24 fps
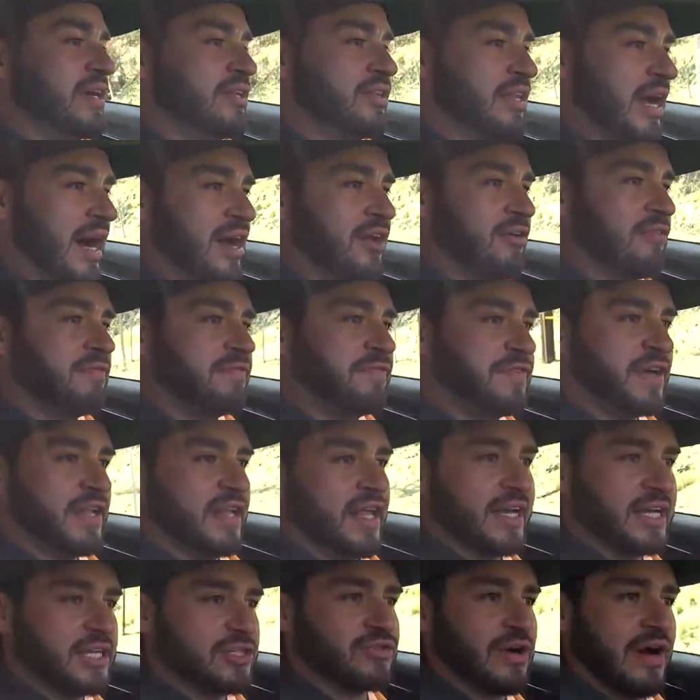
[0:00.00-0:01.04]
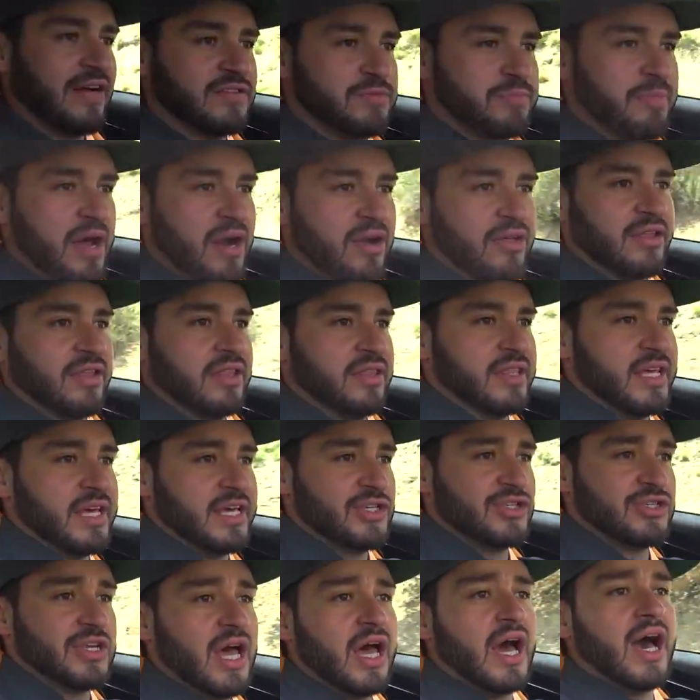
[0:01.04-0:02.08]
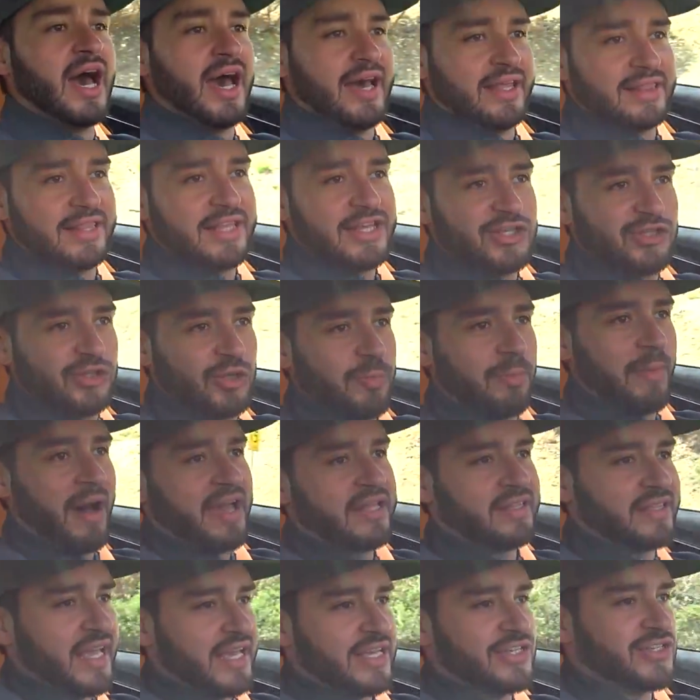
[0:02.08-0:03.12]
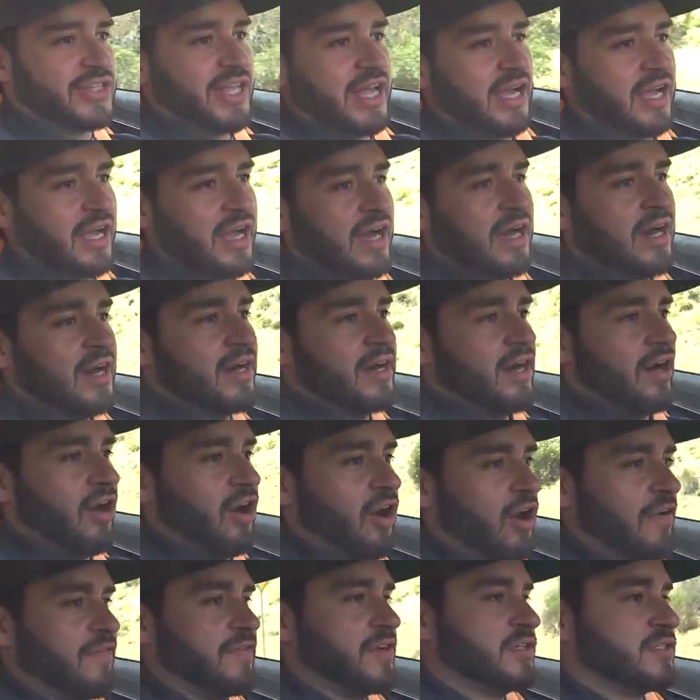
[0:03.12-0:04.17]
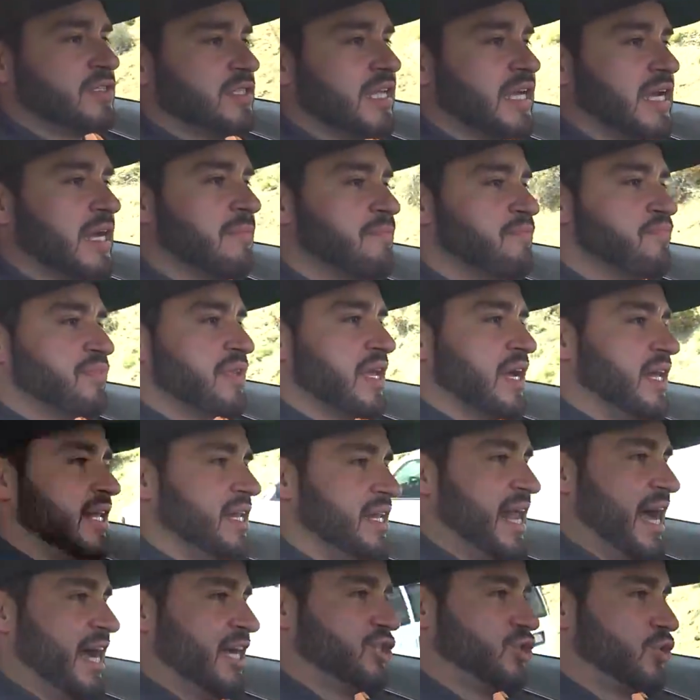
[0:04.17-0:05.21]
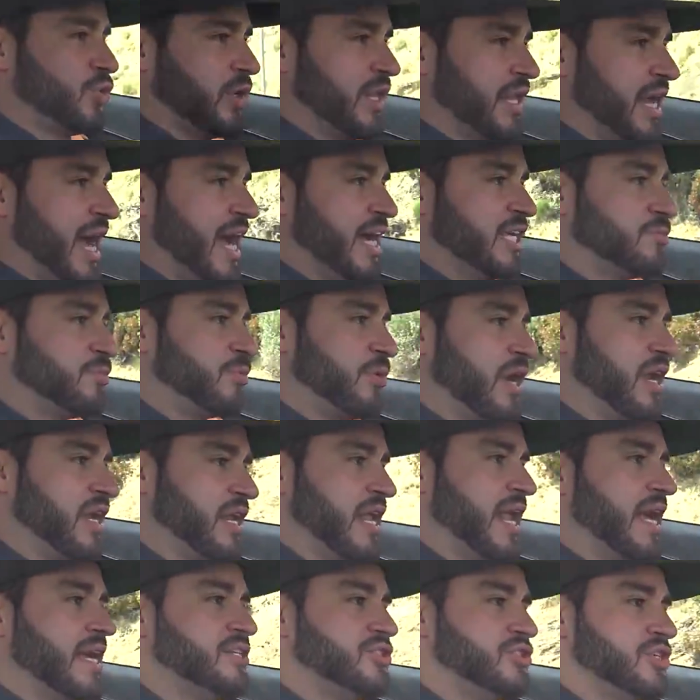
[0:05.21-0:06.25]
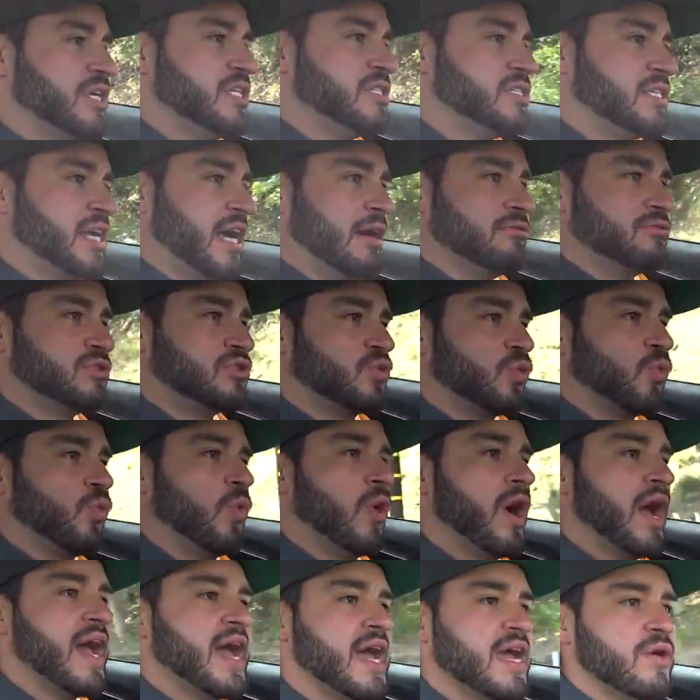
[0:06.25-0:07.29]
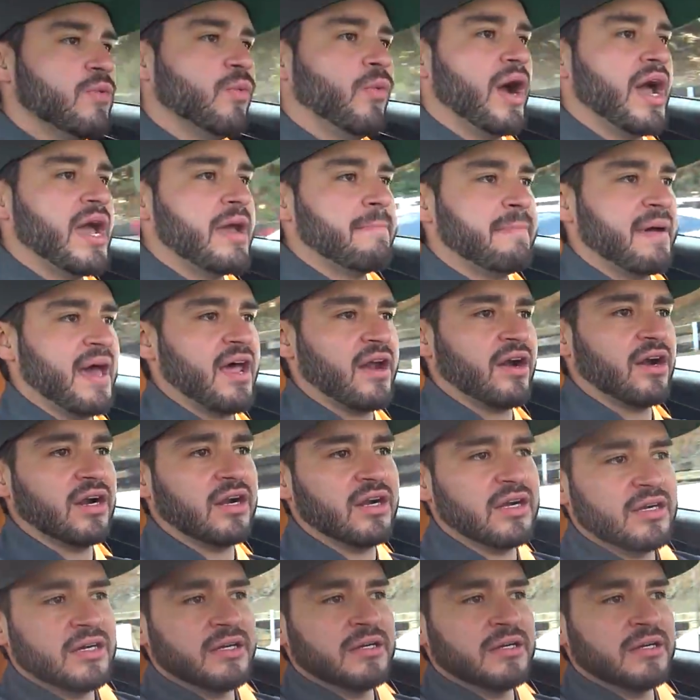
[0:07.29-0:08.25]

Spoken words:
I don't feel like it drives better than this, at least to my tasting. Obviously, naturally aspirated engine sounds way, way better